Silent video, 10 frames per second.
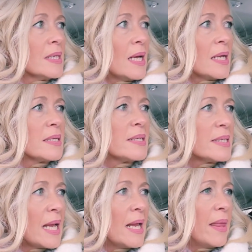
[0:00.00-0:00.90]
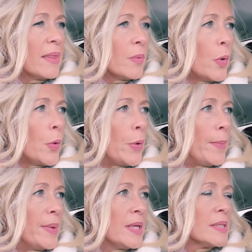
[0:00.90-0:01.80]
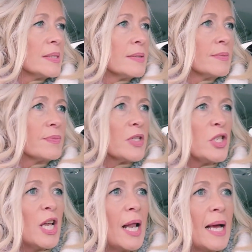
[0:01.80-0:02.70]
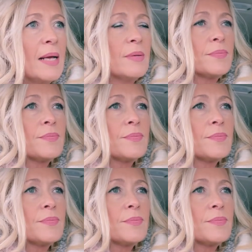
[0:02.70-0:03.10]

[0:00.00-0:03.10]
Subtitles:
and stay in the warm, chill out,